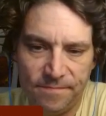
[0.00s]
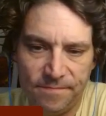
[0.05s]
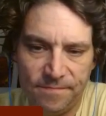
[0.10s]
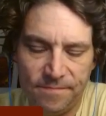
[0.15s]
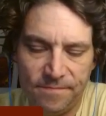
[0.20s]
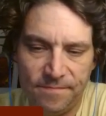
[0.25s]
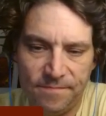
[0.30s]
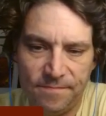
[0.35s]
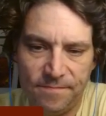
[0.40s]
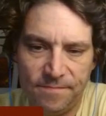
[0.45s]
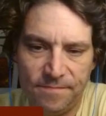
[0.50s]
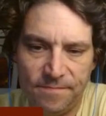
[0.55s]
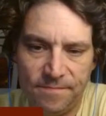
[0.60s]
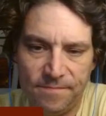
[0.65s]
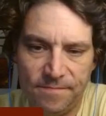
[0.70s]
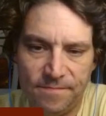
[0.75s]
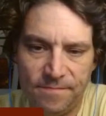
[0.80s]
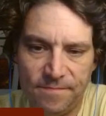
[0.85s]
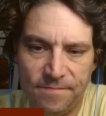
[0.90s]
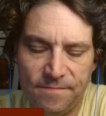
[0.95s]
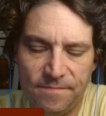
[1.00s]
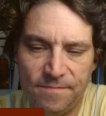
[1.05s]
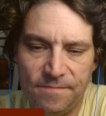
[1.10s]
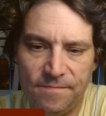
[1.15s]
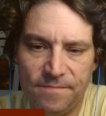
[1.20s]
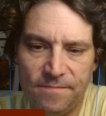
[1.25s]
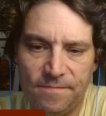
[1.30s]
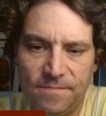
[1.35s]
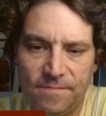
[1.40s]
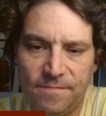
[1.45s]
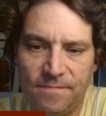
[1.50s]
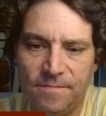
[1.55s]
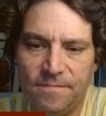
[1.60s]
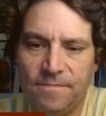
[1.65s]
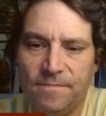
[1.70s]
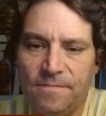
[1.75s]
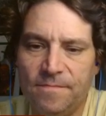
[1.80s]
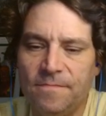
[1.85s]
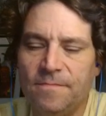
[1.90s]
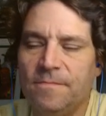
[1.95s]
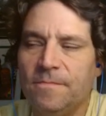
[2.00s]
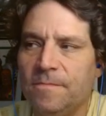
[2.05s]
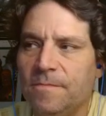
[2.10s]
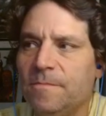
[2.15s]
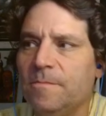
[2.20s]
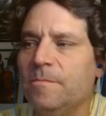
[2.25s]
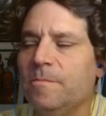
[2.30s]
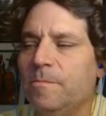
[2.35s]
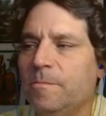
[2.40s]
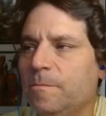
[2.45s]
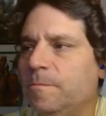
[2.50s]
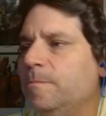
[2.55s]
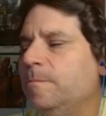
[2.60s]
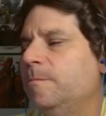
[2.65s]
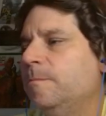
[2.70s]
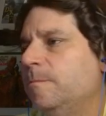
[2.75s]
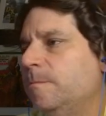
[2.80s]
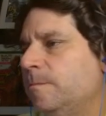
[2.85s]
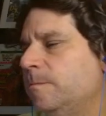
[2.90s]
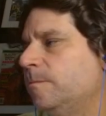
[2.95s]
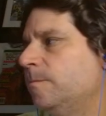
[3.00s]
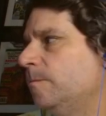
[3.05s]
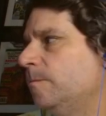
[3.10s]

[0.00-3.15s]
No words are spoken by the person on screen.